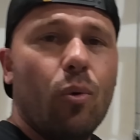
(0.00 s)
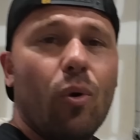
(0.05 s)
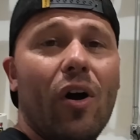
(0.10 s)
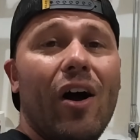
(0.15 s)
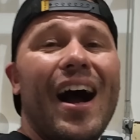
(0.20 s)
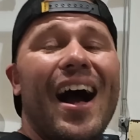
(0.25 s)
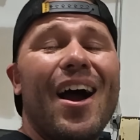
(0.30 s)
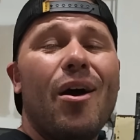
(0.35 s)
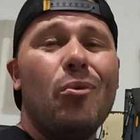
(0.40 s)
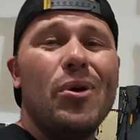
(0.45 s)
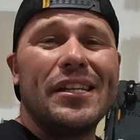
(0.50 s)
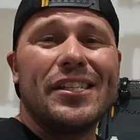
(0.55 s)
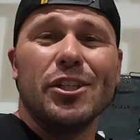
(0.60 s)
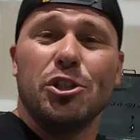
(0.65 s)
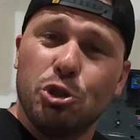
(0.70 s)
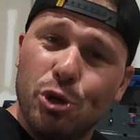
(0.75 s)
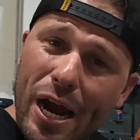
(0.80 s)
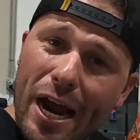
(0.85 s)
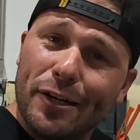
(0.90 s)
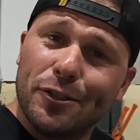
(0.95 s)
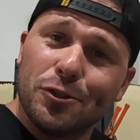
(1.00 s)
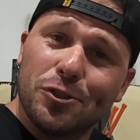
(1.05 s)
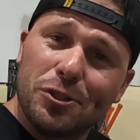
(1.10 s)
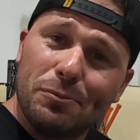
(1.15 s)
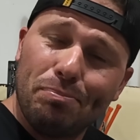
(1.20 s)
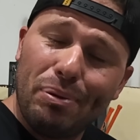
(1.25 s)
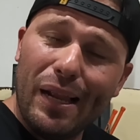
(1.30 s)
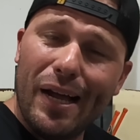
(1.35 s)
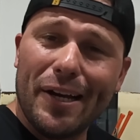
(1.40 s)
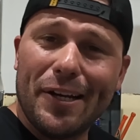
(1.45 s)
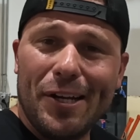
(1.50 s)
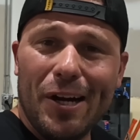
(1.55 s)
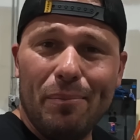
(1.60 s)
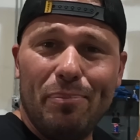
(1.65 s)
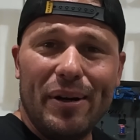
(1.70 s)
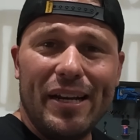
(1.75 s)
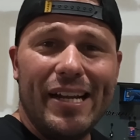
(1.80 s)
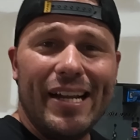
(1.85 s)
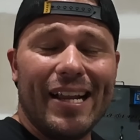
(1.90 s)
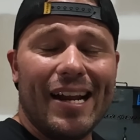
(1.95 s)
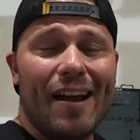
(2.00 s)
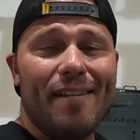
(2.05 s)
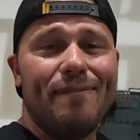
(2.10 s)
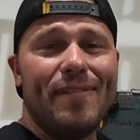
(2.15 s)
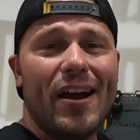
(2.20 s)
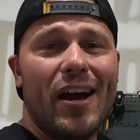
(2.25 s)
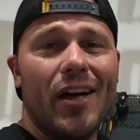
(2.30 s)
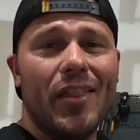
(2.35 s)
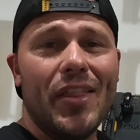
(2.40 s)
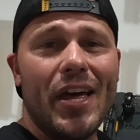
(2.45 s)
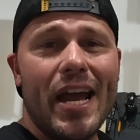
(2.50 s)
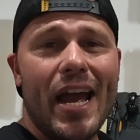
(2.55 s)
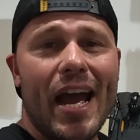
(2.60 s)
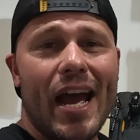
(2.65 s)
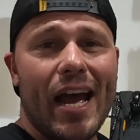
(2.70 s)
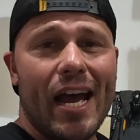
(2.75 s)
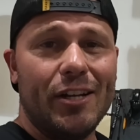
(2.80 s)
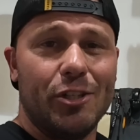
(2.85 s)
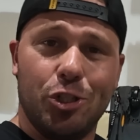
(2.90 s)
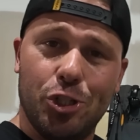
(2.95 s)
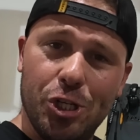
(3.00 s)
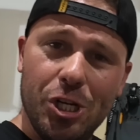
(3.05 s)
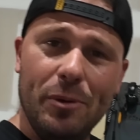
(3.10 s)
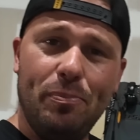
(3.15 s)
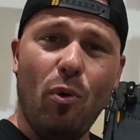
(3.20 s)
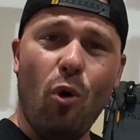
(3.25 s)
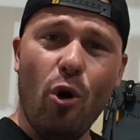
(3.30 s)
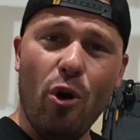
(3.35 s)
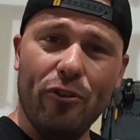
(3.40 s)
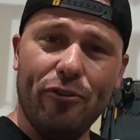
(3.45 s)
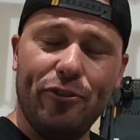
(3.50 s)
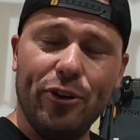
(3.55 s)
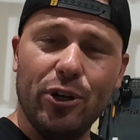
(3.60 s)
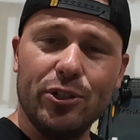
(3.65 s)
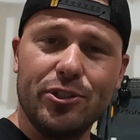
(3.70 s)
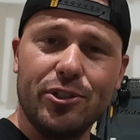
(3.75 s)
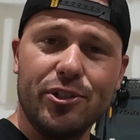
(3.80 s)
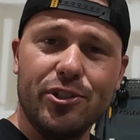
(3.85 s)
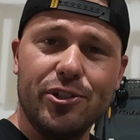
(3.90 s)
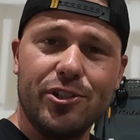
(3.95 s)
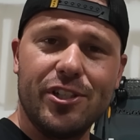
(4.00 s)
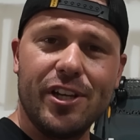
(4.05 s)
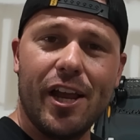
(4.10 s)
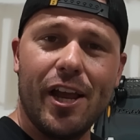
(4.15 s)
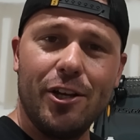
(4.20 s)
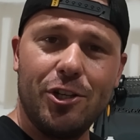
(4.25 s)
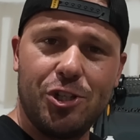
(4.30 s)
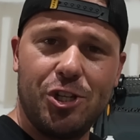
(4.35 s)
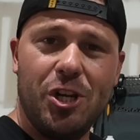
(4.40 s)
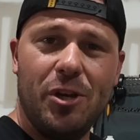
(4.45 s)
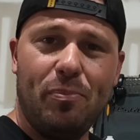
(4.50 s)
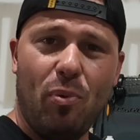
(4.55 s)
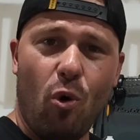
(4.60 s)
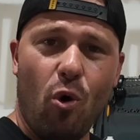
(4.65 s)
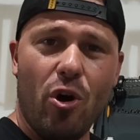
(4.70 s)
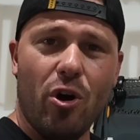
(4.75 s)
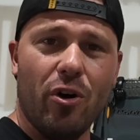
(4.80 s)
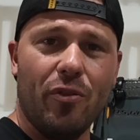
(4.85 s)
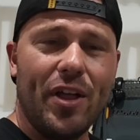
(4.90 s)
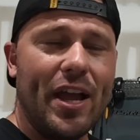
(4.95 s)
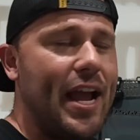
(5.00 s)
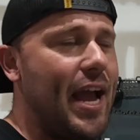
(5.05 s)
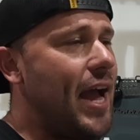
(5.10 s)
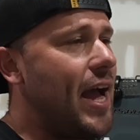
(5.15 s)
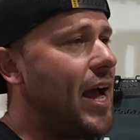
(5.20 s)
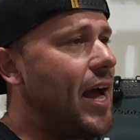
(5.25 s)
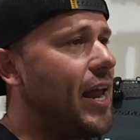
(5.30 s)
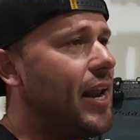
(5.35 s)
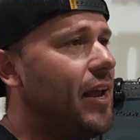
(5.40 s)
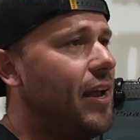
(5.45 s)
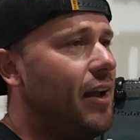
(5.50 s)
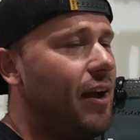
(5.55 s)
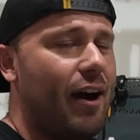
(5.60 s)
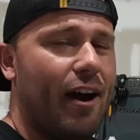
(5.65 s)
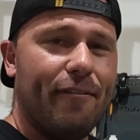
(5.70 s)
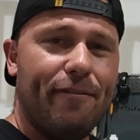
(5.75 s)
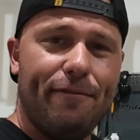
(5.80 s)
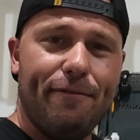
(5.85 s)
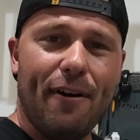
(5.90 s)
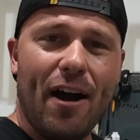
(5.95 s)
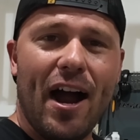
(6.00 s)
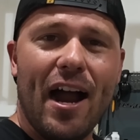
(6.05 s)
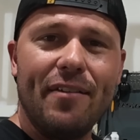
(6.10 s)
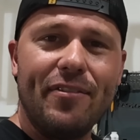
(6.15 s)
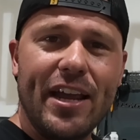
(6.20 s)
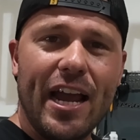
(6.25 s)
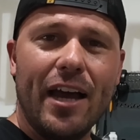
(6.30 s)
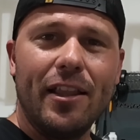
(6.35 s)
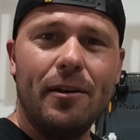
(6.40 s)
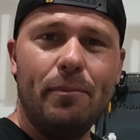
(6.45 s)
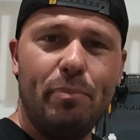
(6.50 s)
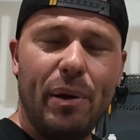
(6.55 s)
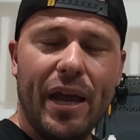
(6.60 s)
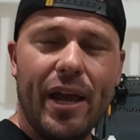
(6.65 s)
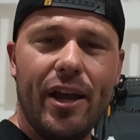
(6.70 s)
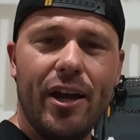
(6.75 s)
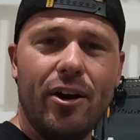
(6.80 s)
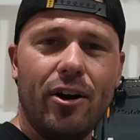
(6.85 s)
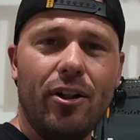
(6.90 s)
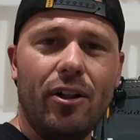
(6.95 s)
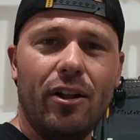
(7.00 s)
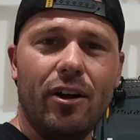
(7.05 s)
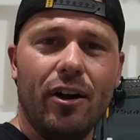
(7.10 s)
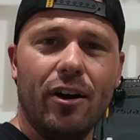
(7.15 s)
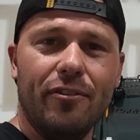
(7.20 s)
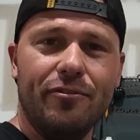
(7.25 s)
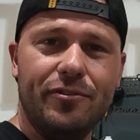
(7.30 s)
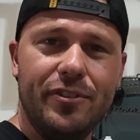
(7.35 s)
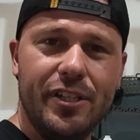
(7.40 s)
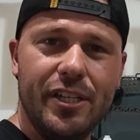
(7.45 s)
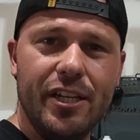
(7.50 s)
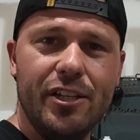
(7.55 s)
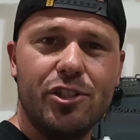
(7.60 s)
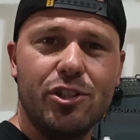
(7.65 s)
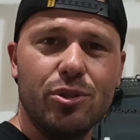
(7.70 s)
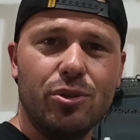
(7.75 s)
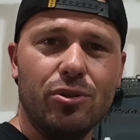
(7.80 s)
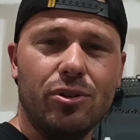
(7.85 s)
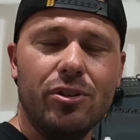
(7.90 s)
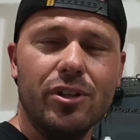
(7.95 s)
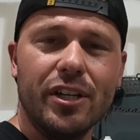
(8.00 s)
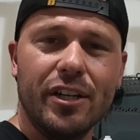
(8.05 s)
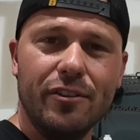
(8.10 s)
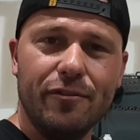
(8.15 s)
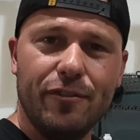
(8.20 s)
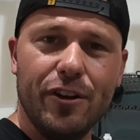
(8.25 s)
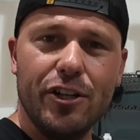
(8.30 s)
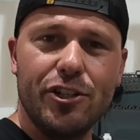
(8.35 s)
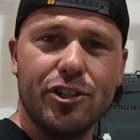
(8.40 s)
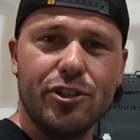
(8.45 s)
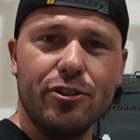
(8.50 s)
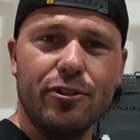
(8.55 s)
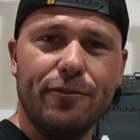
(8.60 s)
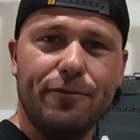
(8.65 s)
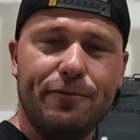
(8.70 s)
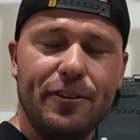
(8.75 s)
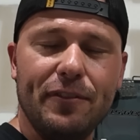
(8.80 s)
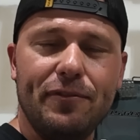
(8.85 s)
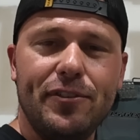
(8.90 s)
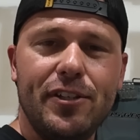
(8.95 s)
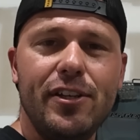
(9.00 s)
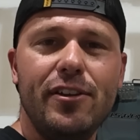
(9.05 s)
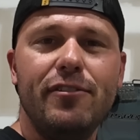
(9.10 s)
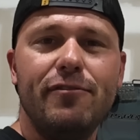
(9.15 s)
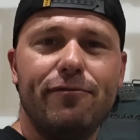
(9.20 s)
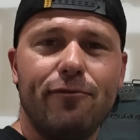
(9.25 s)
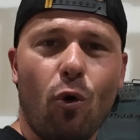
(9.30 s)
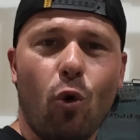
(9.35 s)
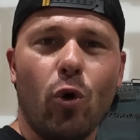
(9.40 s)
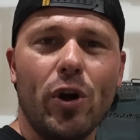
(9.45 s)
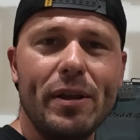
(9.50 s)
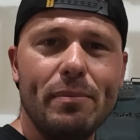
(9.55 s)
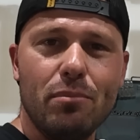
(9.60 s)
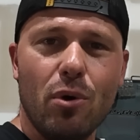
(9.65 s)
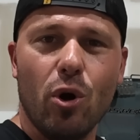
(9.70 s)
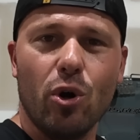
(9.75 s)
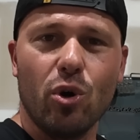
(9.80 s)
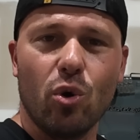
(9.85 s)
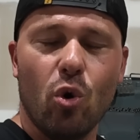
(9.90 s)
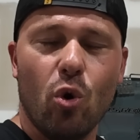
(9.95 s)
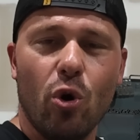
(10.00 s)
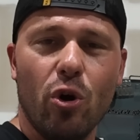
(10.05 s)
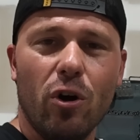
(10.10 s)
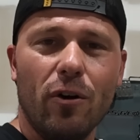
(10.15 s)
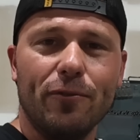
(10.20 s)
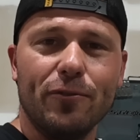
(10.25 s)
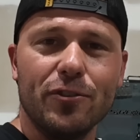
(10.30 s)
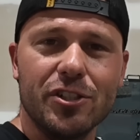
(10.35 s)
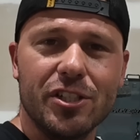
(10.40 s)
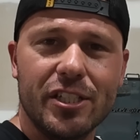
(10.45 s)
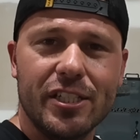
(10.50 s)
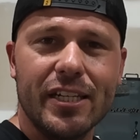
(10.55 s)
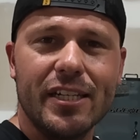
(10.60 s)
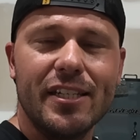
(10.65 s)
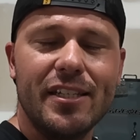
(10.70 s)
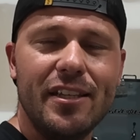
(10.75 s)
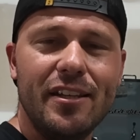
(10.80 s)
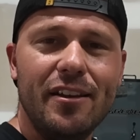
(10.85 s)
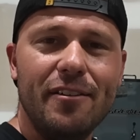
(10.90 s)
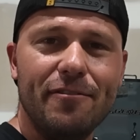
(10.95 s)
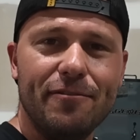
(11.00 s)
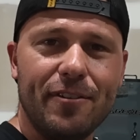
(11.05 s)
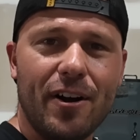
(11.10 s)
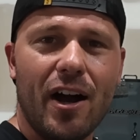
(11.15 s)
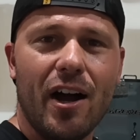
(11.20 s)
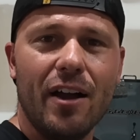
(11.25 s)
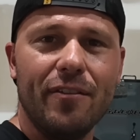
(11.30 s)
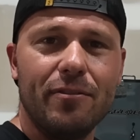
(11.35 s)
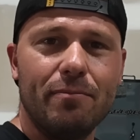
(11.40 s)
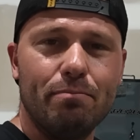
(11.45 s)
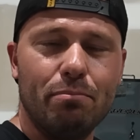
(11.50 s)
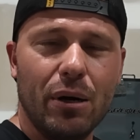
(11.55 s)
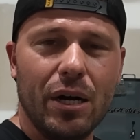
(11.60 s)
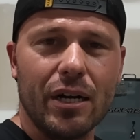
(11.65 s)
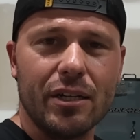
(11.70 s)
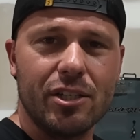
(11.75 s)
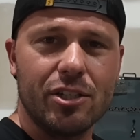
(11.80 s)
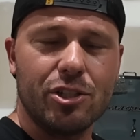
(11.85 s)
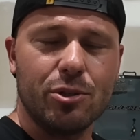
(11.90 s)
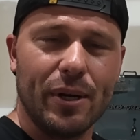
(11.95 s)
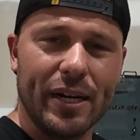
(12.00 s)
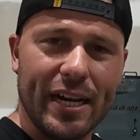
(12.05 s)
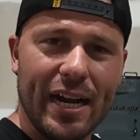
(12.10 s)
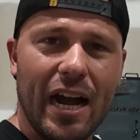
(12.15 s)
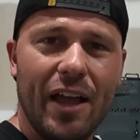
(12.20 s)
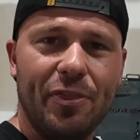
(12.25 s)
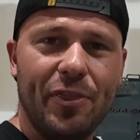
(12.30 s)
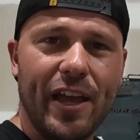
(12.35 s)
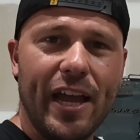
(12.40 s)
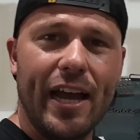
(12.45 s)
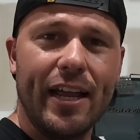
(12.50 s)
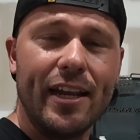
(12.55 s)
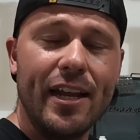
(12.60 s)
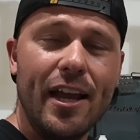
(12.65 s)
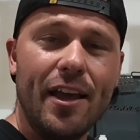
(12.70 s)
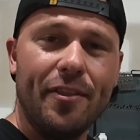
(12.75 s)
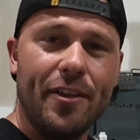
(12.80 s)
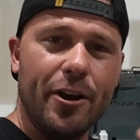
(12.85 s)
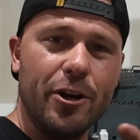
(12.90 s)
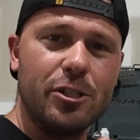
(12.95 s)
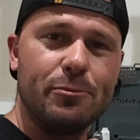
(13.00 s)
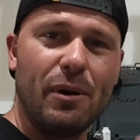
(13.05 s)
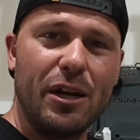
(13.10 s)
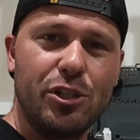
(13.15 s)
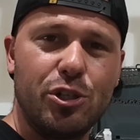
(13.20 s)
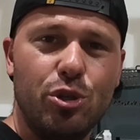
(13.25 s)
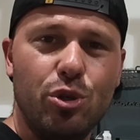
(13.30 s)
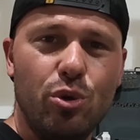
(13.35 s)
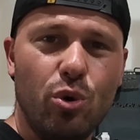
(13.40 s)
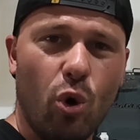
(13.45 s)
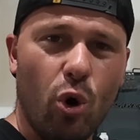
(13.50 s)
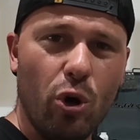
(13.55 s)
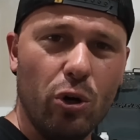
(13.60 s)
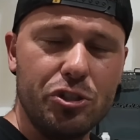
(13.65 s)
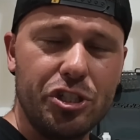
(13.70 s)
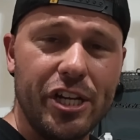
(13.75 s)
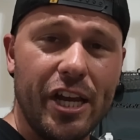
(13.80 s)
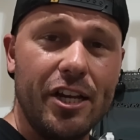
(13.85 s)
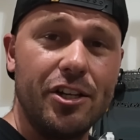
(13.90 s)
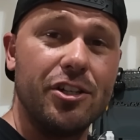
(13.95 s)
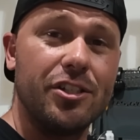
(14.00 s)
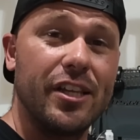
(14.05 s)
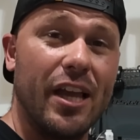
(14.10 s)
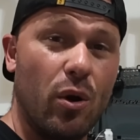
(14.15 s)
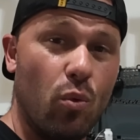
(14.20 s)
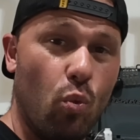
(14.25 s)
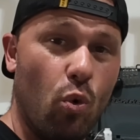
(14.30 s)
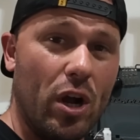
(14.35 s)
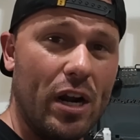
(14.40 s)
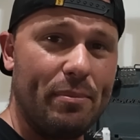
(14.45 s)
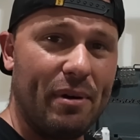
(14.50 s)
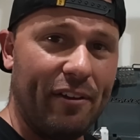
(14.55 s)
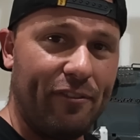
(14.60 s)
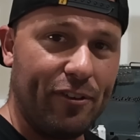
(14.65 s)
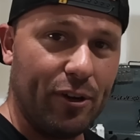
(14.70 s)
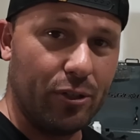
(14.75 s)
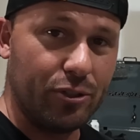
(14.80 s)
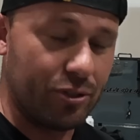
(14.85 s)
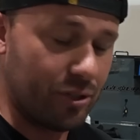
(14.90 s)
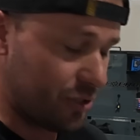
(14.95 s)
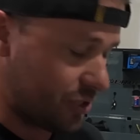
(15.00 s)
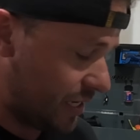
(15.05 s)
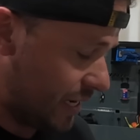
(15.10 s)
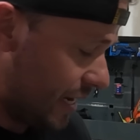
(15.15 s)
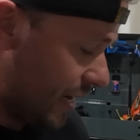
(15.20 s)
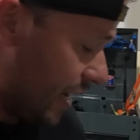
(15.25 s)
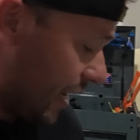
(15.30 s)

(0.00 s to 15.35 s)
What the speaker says: Well, I went to Tractor Supply Company and I found they had cheap oil filters and cheap oil. They had a 5-gallon pail of diesel conventional 1540 motor oil for 65 bucks. So I got that. There's my 2 oil changes and 1 of my filters.